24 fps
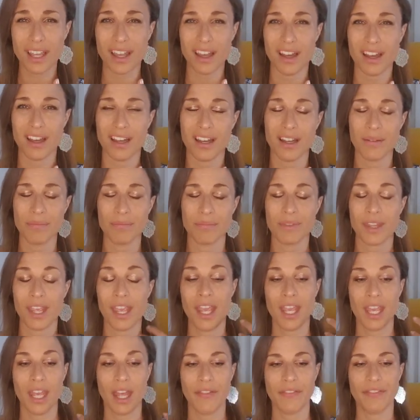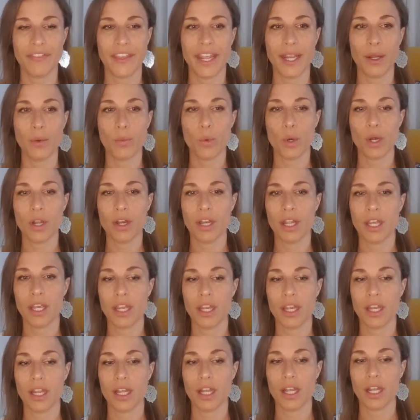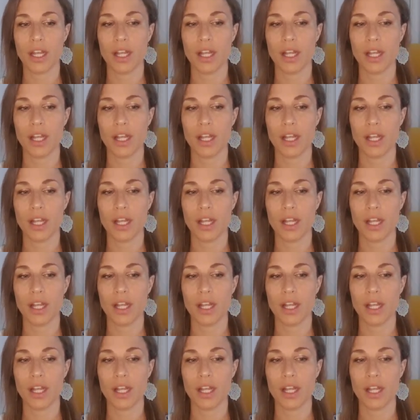um, they wanna,